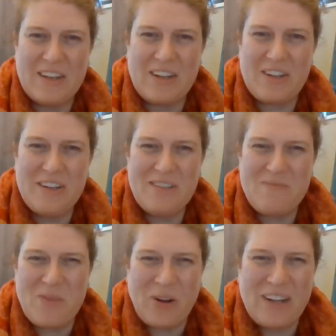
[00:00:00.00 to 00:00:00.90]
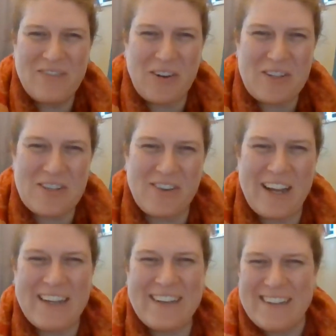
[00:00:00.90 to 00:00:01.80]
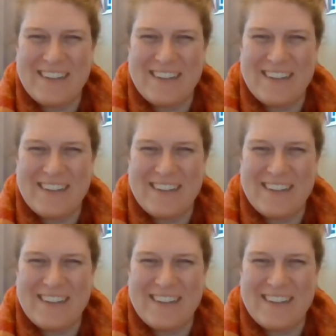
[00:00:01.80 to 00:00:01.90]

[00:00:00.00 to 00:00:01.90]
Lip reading: Good morning, first grade.